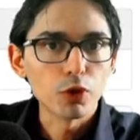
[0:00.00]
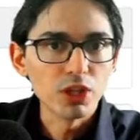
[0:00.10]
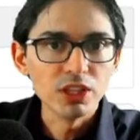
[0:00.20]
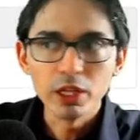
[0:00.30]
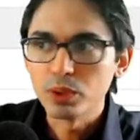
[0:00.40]
the
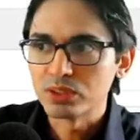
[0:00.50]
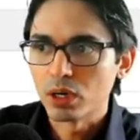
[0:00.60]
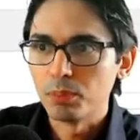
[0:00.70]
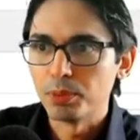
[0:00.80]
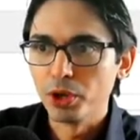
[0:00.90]

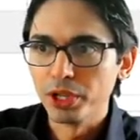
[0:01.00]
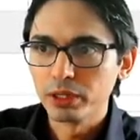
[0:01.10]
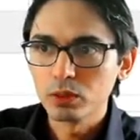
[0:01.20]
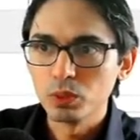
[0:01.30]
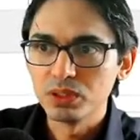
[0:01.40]
NeuroSTAR project.
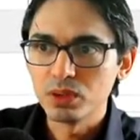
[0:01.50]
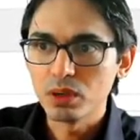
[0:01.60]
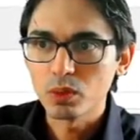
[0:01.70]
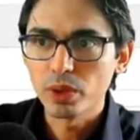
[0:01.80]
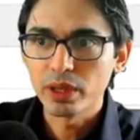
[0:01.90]

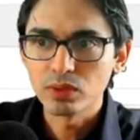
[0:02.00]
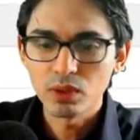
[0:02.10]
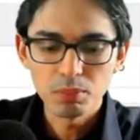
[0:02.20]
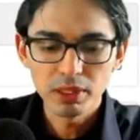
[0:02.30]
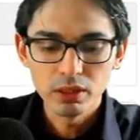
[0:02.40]
We can
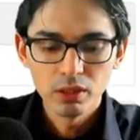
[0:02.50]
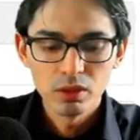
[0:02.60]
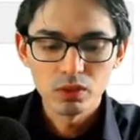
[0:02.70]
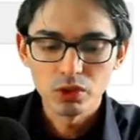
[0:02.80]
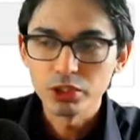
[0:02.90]
simply
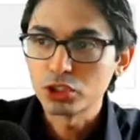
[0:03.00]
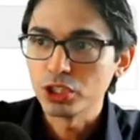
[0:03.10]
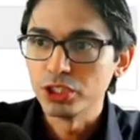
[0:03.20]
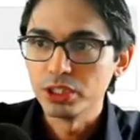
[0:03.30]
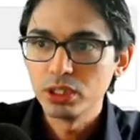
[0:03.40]
search
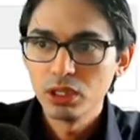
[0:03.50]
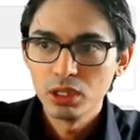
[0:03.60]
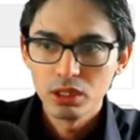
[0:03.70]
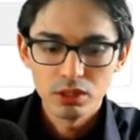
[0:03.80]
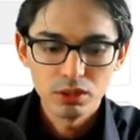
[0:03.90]
here,
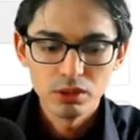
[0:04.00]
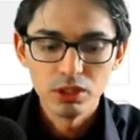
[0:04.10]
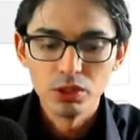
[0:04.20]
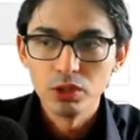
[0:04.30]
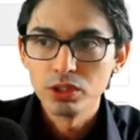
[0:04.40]

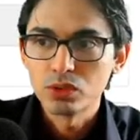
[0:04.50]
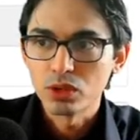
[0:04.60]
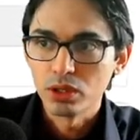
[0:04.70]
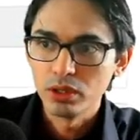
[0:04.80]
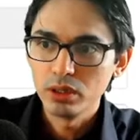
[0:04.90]

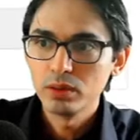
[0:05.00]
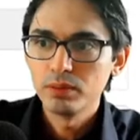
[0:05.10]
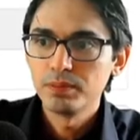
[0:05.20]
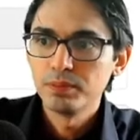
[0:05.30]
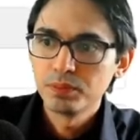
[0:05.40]
NeuroSTAR,
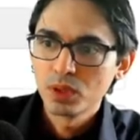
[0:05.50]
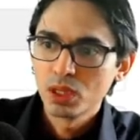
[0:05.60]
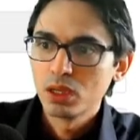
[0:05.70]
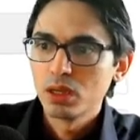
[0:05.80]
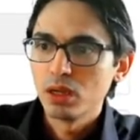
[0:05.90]

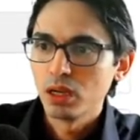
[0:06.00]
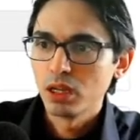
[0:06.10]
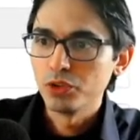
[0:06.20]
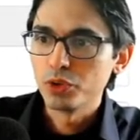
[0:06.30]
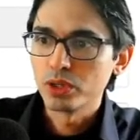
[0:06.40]

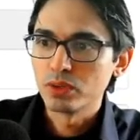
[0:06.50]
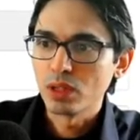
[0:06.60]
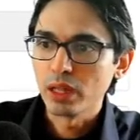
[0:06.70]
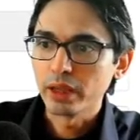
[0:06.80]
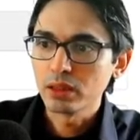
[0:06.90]
and you can
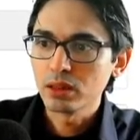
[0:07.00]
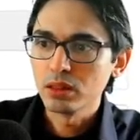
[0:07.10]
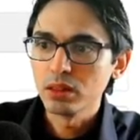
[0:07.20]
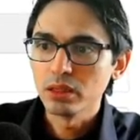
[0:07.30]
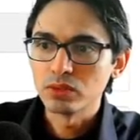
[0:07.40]
select
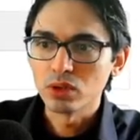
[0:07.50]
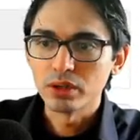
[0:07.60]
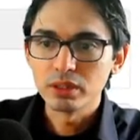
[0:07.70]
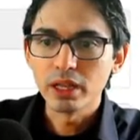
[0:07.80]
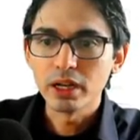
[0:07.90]
STAR
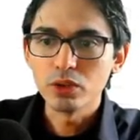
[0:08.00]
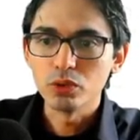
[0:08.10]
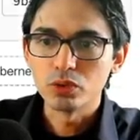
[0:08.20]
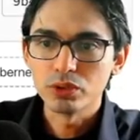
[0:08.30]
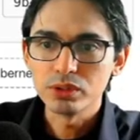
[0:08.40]
data
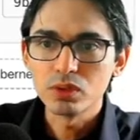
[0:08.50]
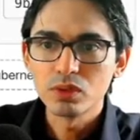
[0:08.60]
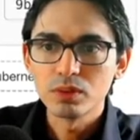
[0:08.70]
users,